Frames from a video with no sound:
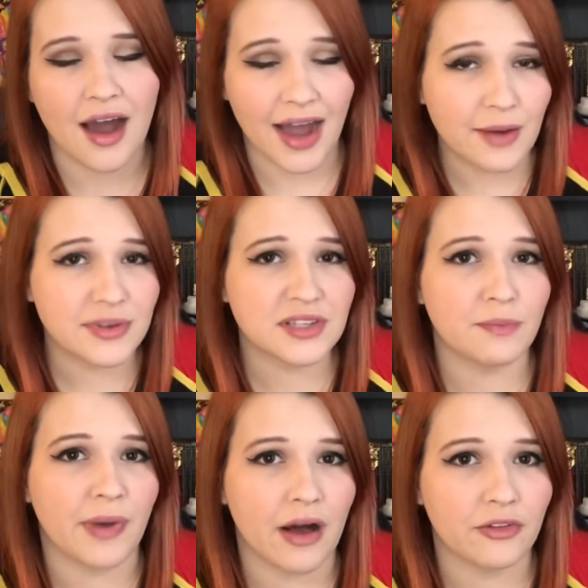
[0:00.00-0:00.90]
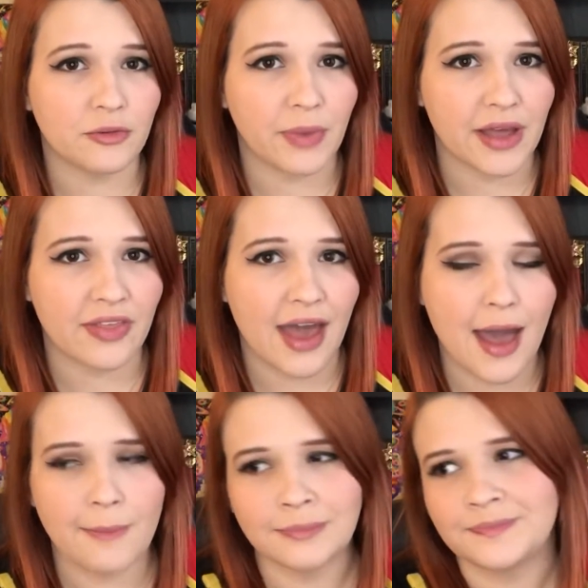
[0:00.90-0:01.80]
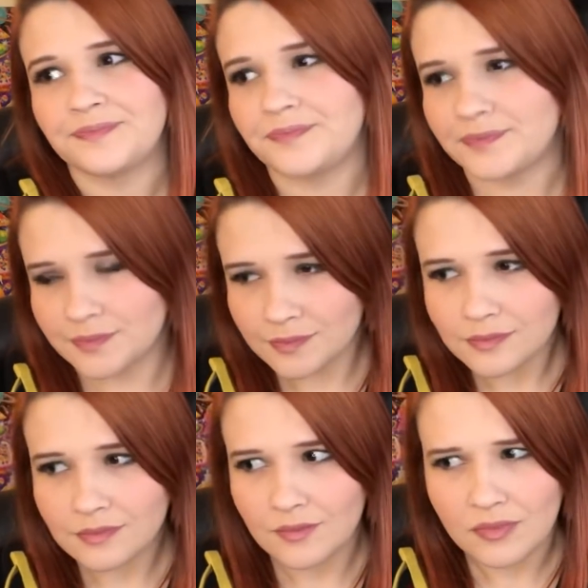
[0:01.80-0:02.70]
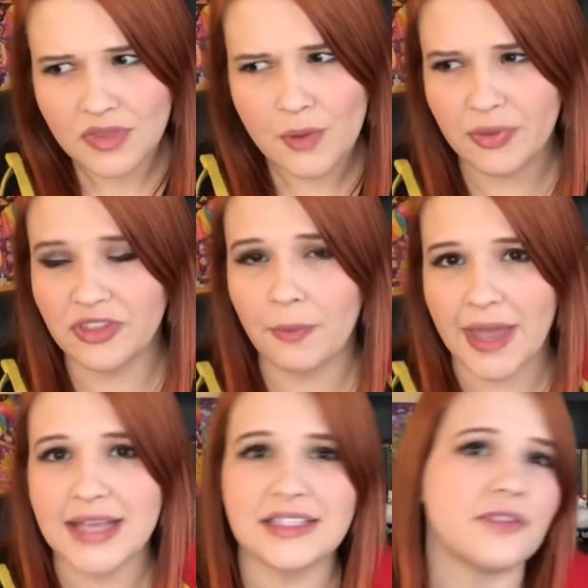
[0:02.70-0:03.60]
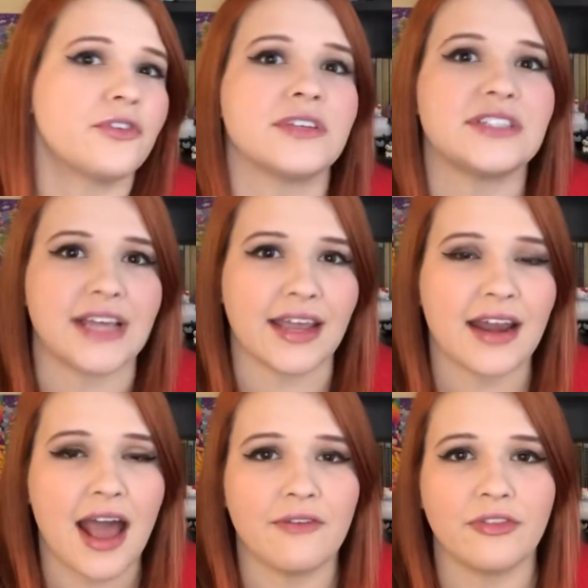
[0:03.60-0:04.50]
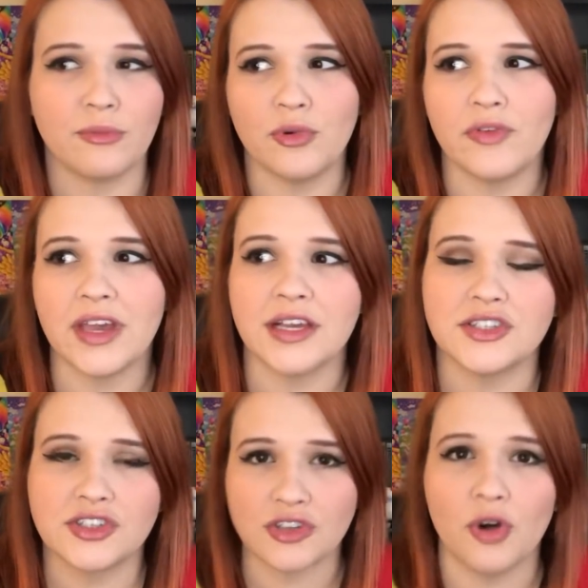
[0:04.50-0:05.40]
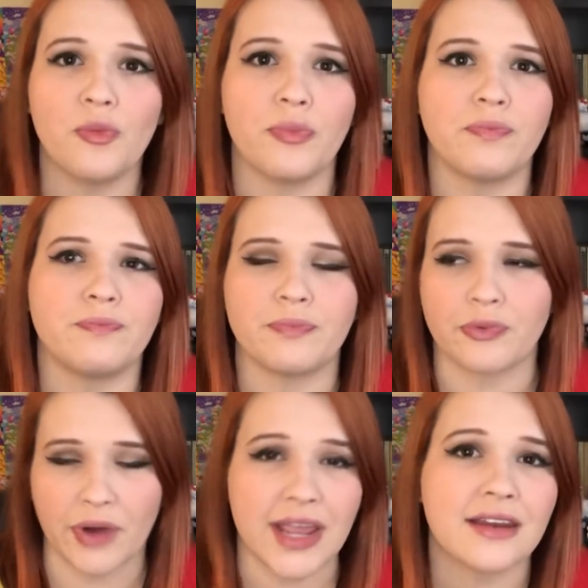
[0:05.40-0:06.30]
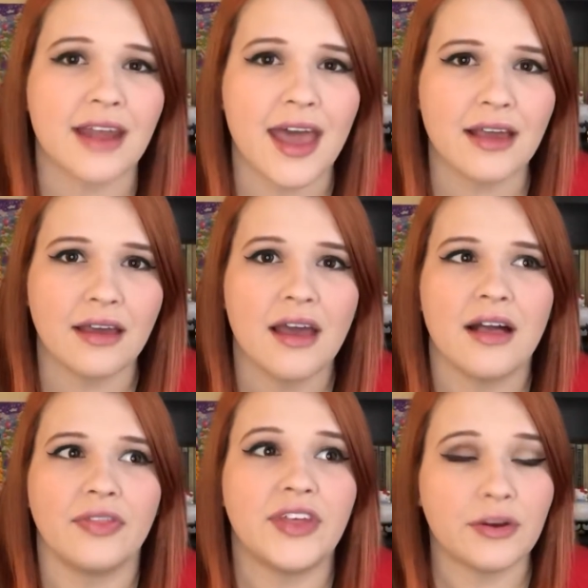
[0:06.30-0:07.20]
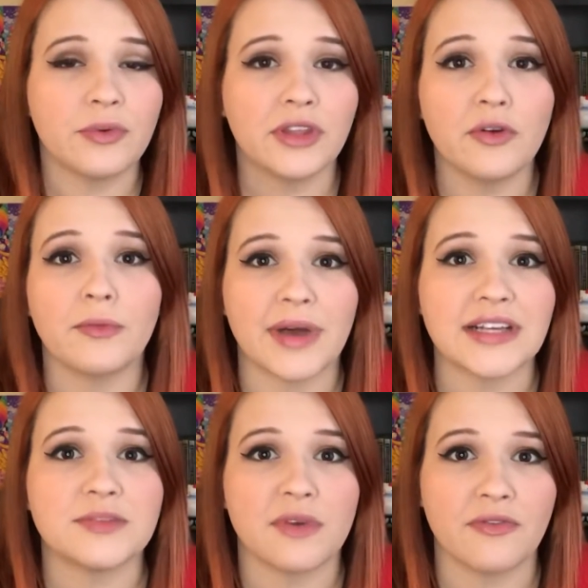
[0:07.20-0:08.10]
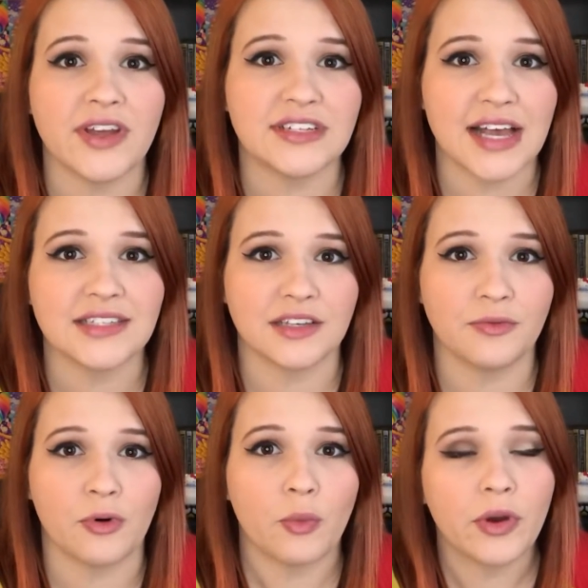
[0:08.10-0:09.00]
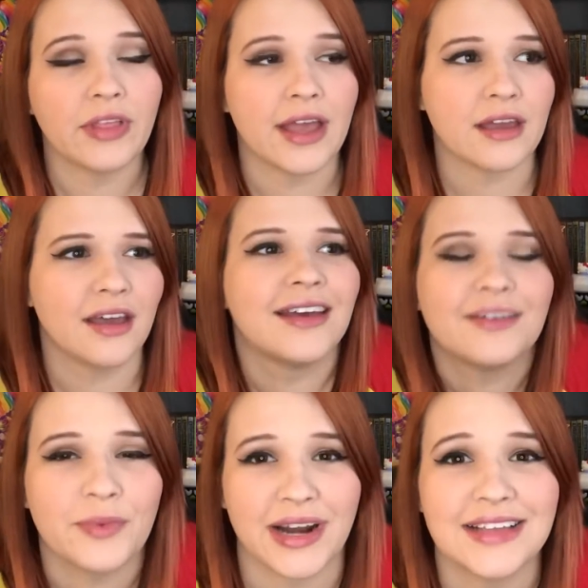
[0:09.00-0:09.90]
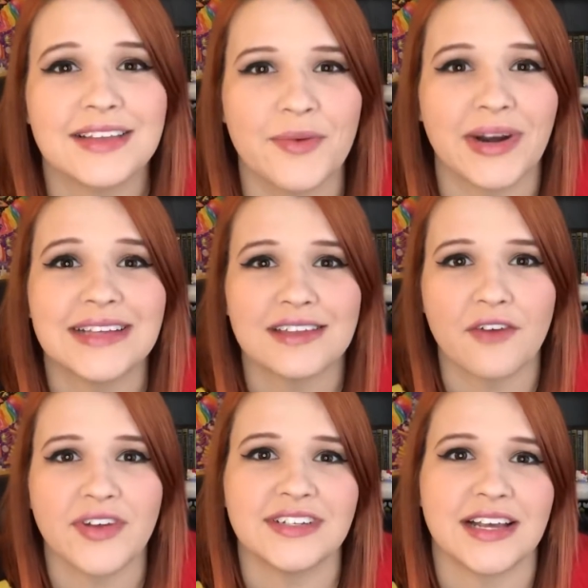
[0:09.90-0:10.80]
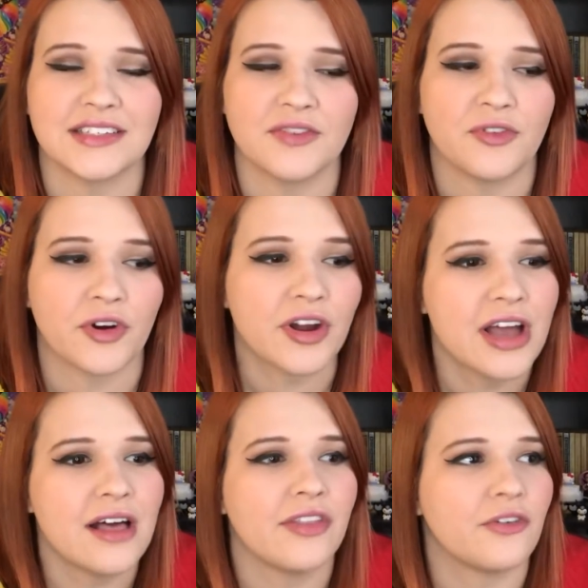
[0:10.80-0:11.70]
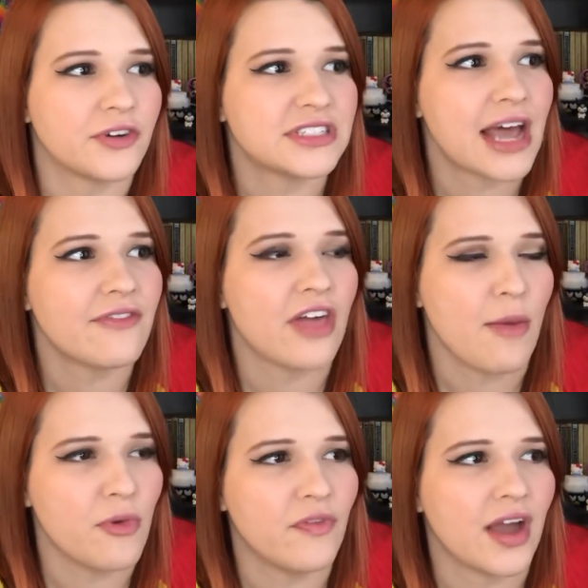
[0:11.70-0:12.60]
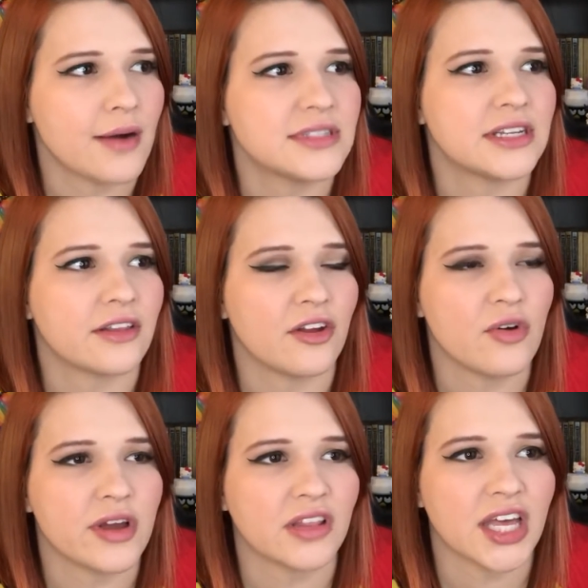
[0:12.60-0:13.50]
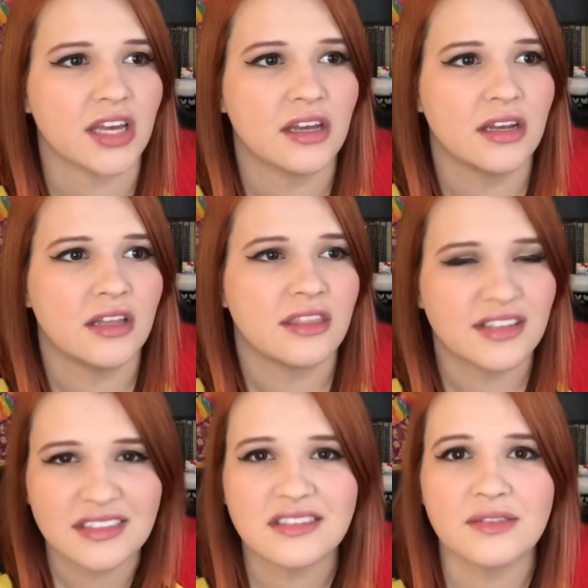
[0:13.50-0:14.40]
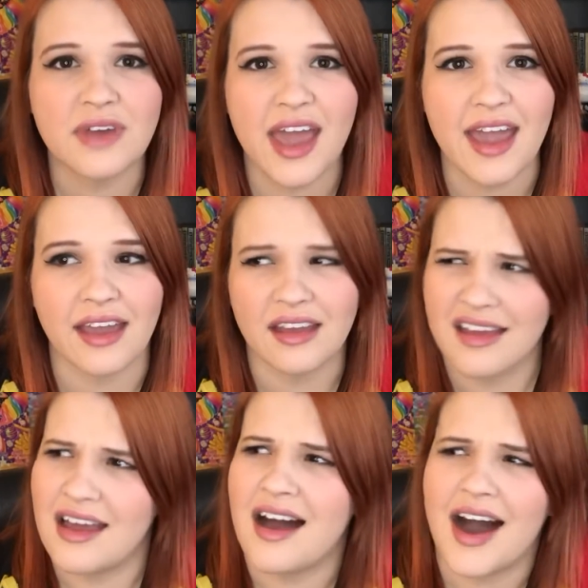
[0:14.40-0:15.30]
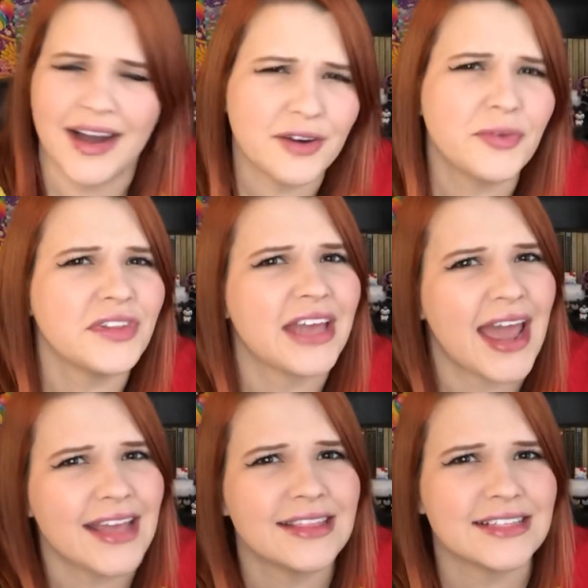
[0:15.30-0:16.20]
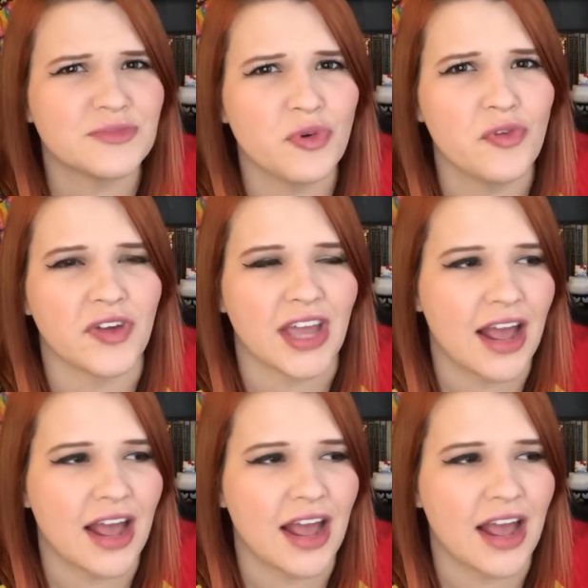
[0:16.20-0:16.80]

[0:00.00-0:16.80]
I wasn't bothered by that, but the pacing for the second half of the movie is so breakneck that it really reminds me of Fantastic Four. Where like when I saw Fantastic Four, the first half of that movie, I was sitting there going like, this is okay. I don't really hate this movie.